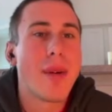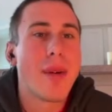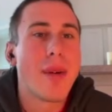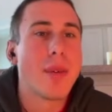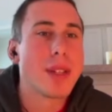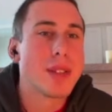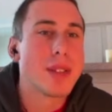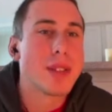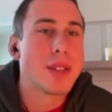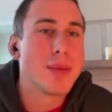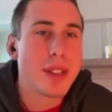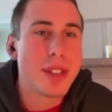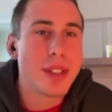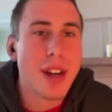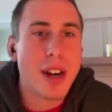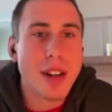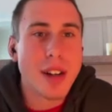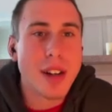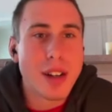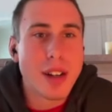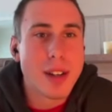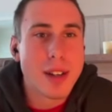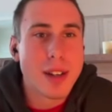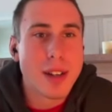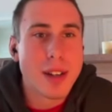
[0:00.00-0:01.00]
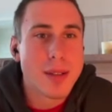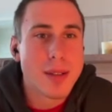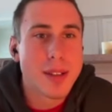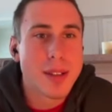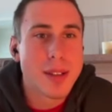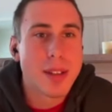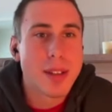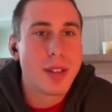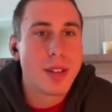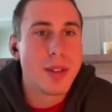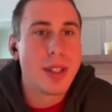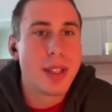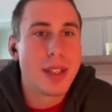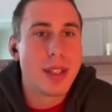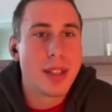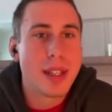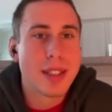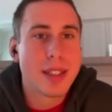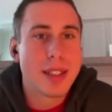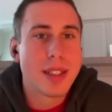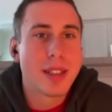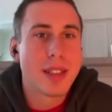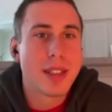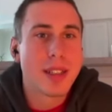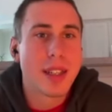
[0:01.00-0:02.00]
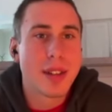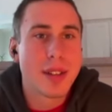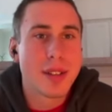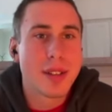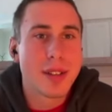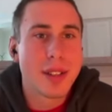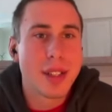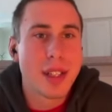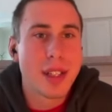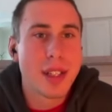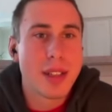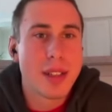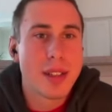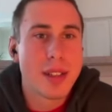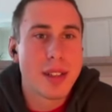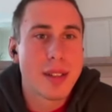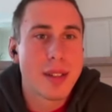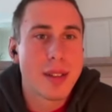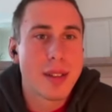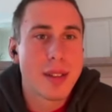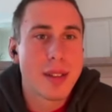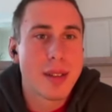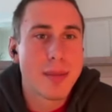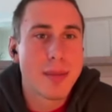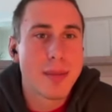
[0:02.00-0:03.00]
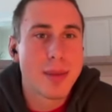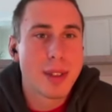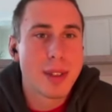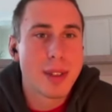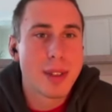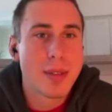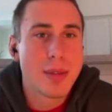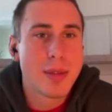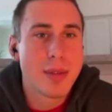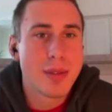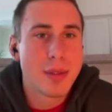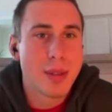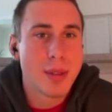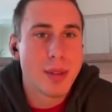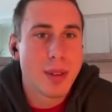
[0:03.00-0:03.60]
that when you were younger, you didn't necessarily believe.